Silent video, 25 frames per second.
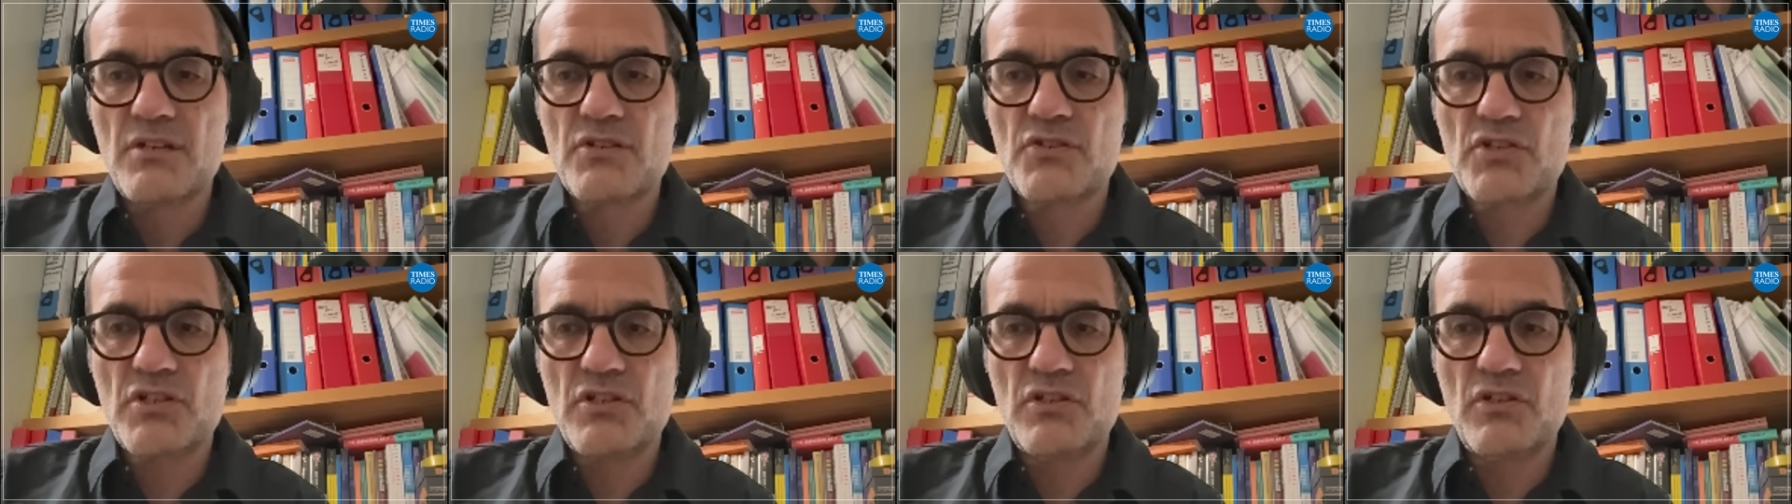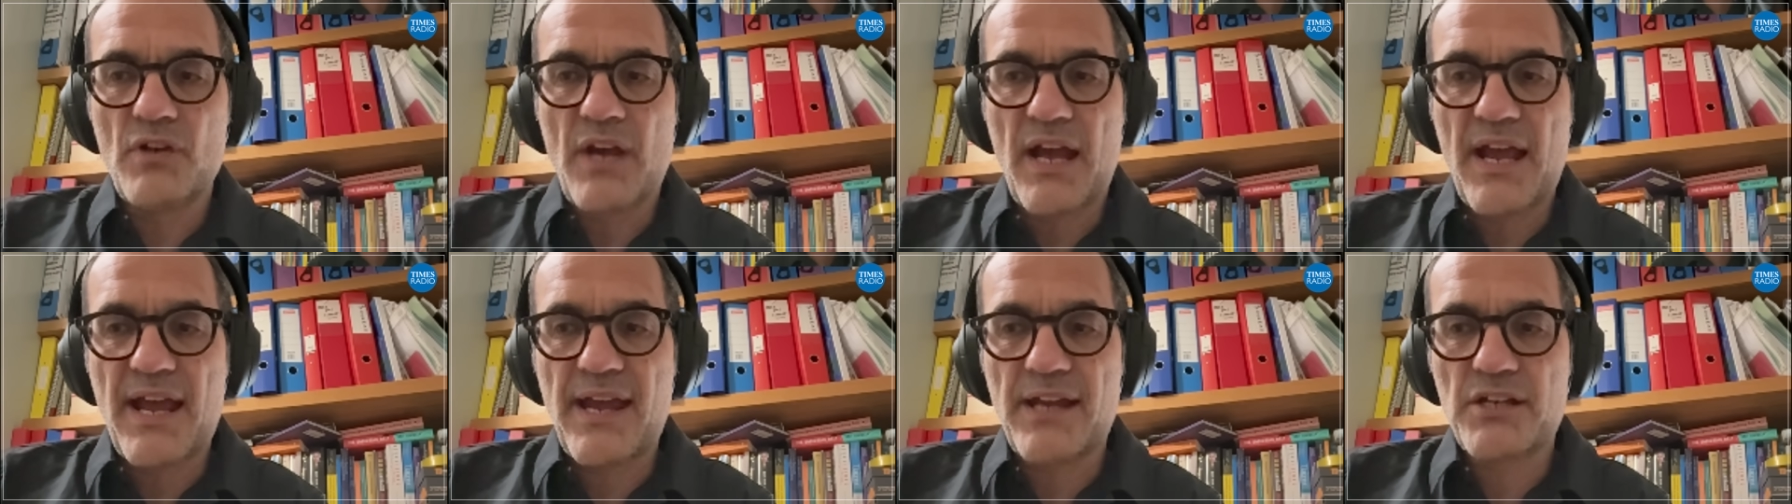
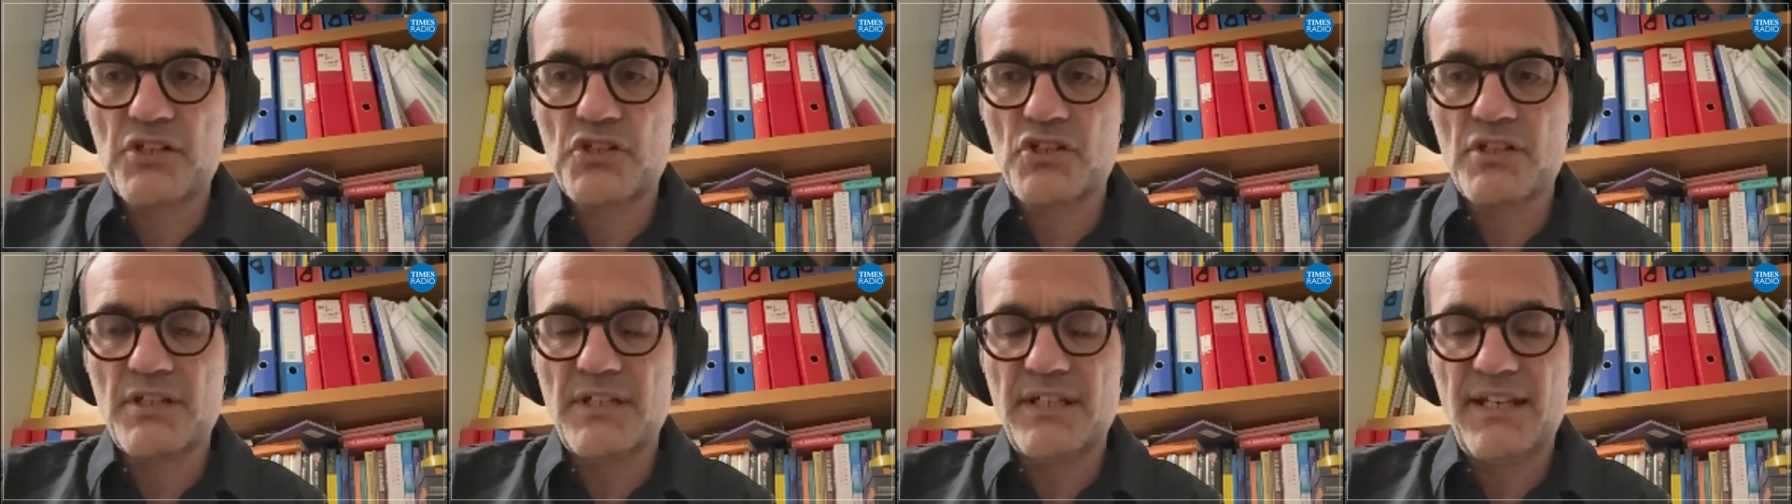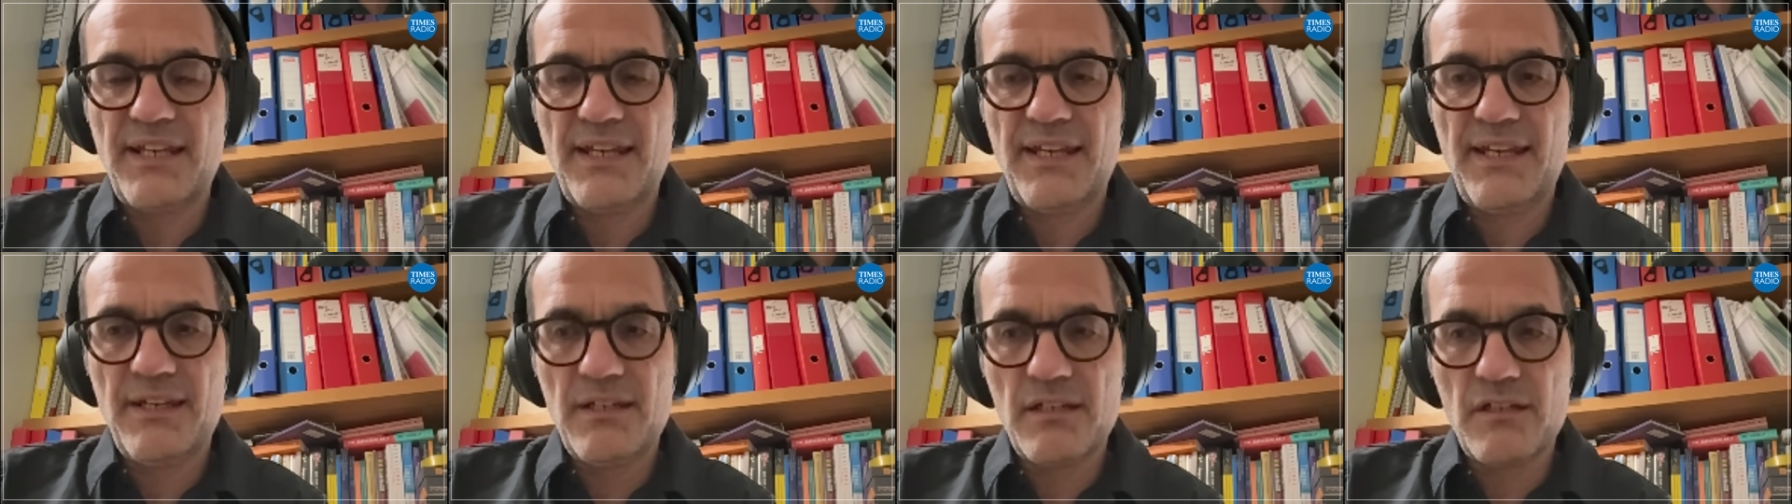to
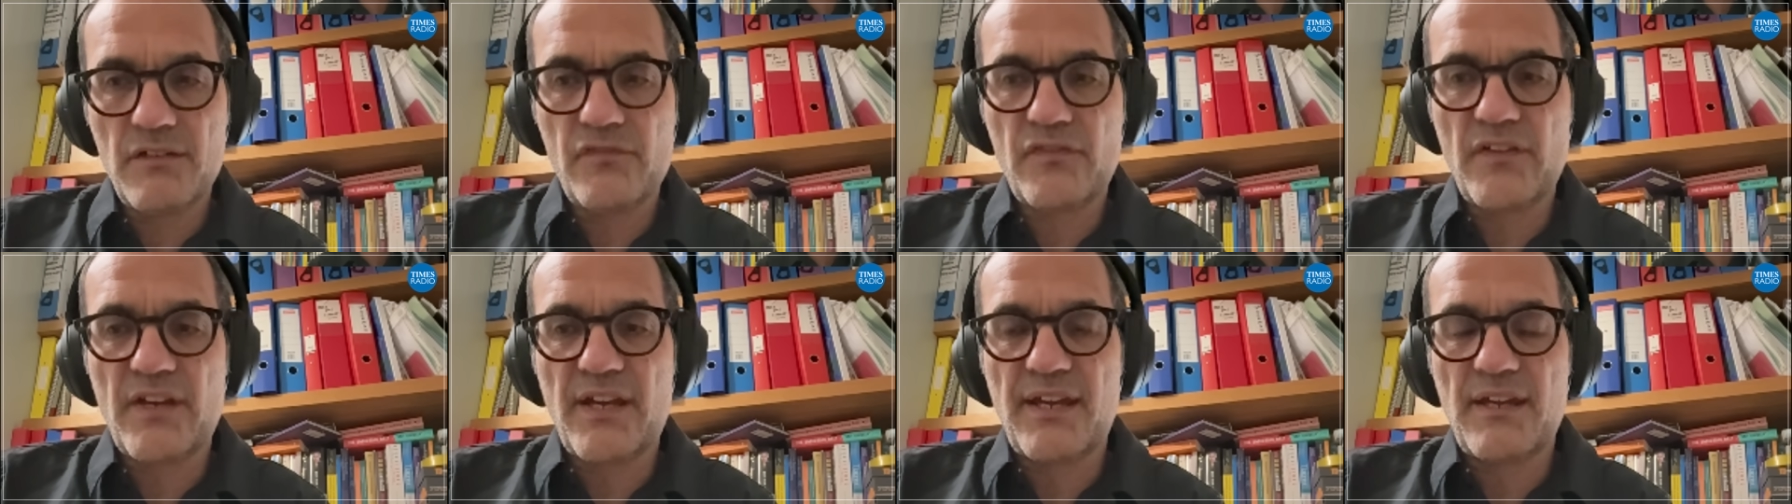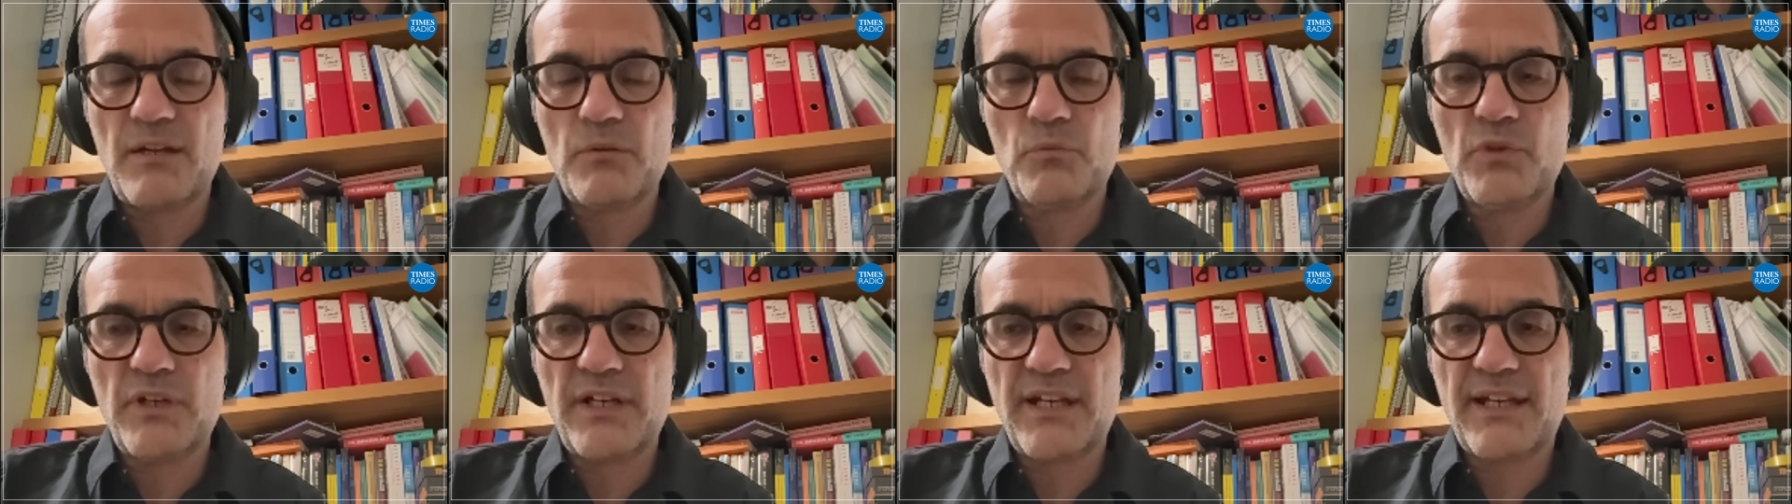actually
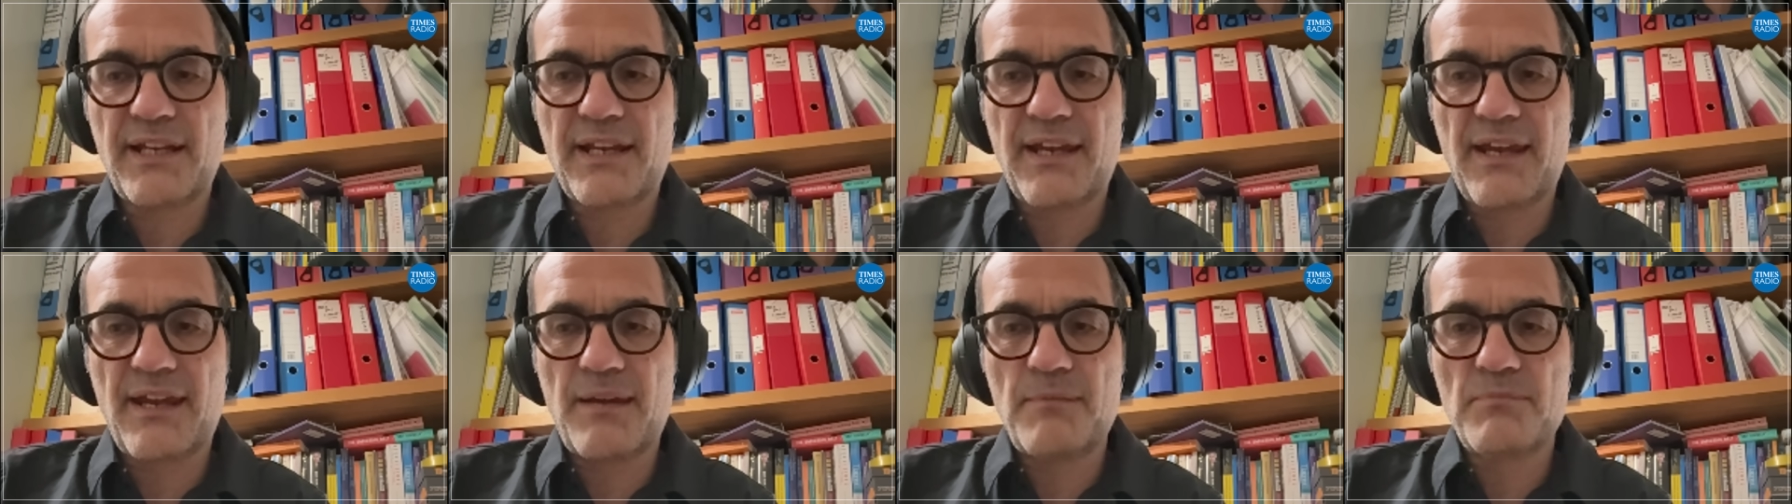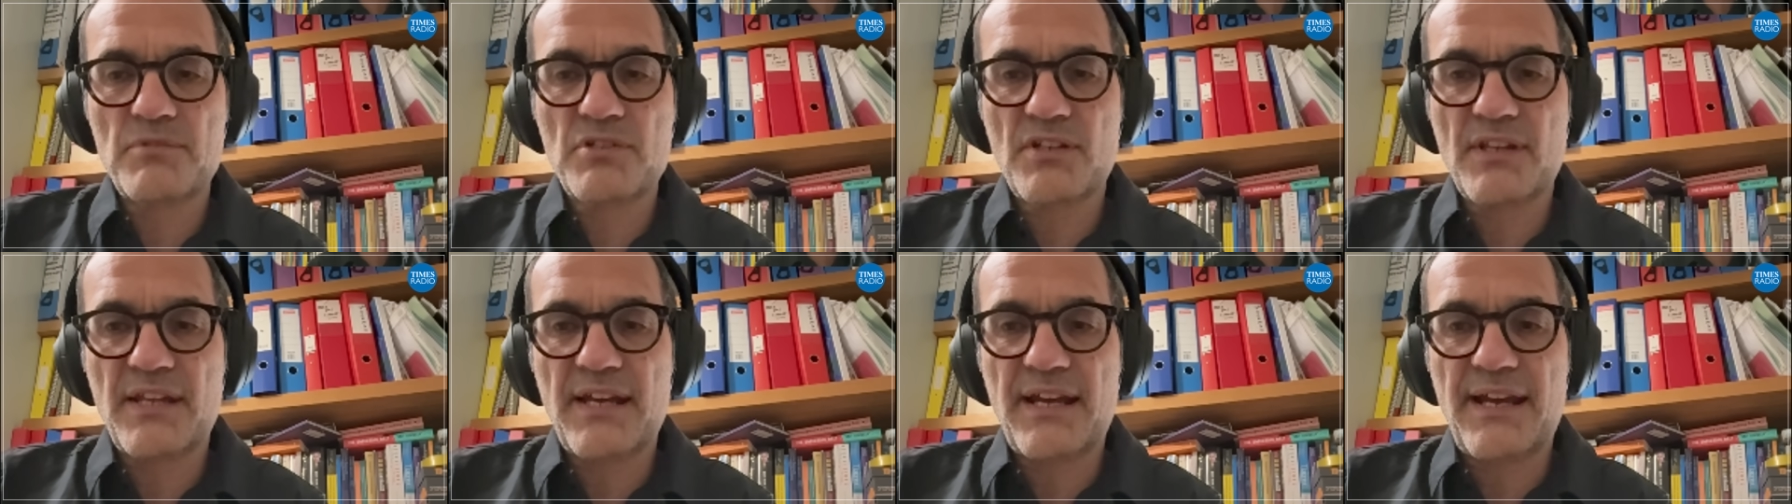innovate when it
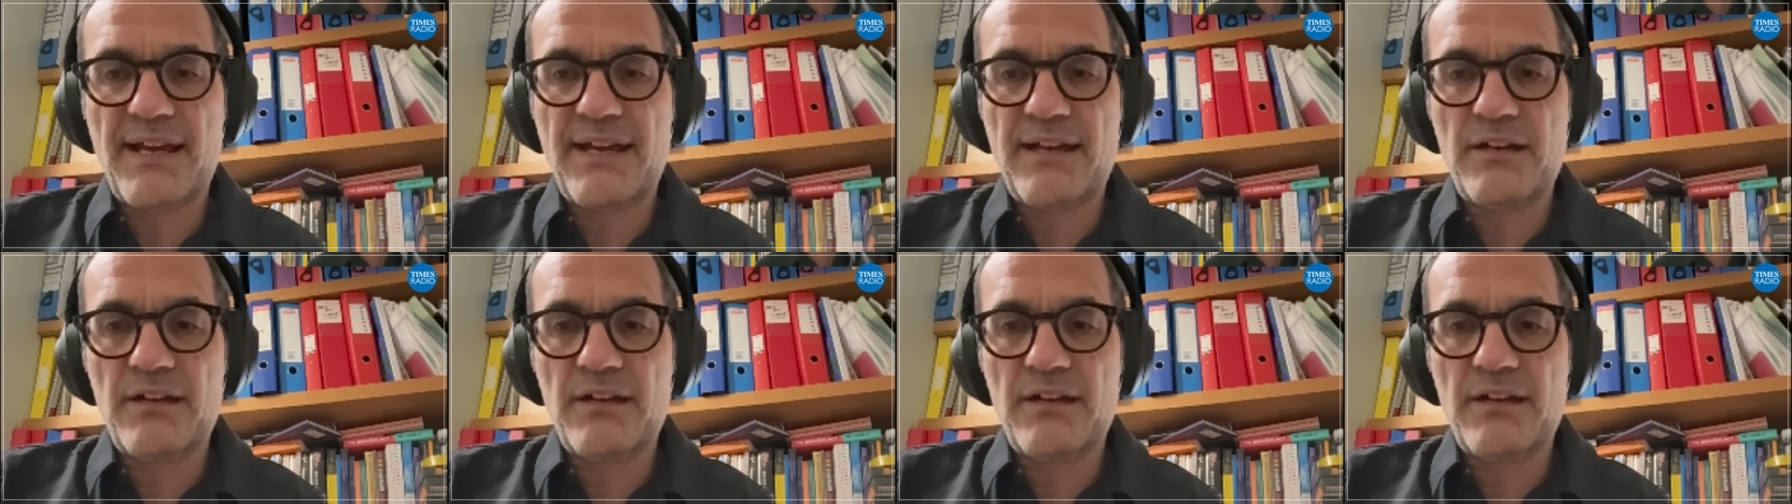came to their